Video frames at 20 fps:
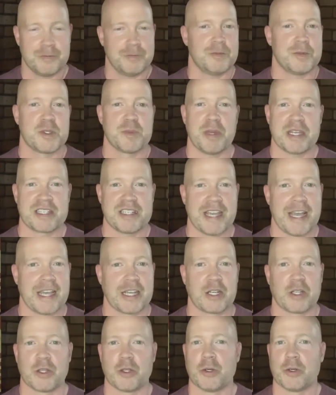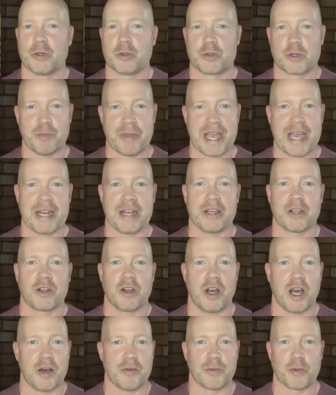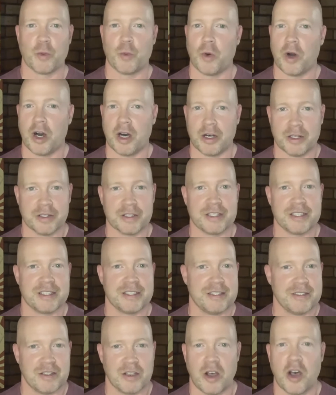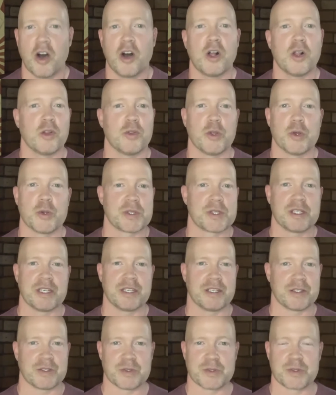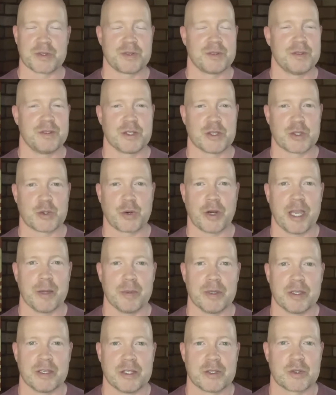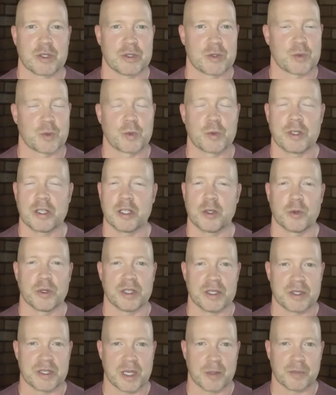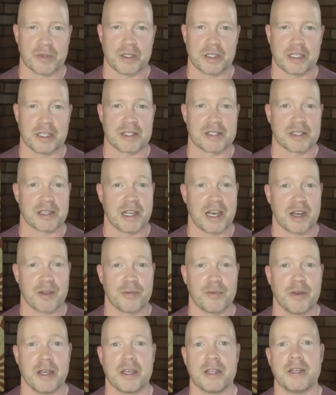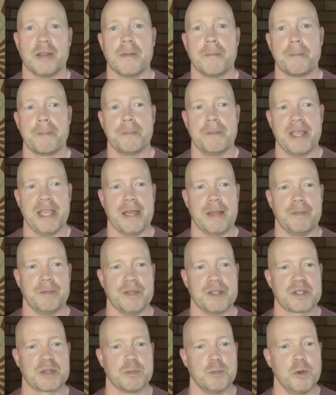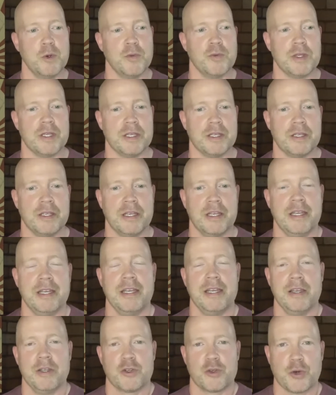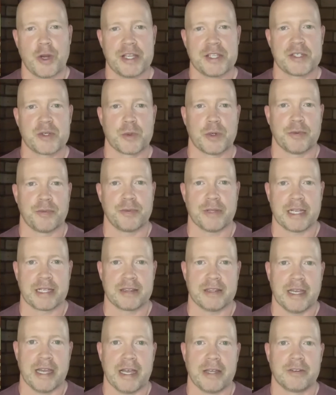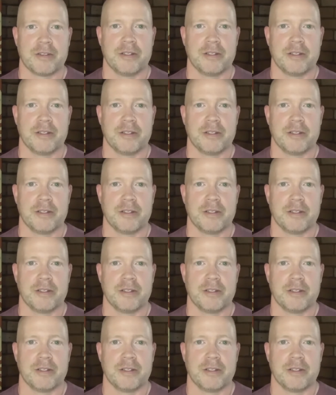spectacular, dramatic, off the wall, all those things describe it. It's, it's really, really something, and it's a lot of fun. And this movie tries to reflect that.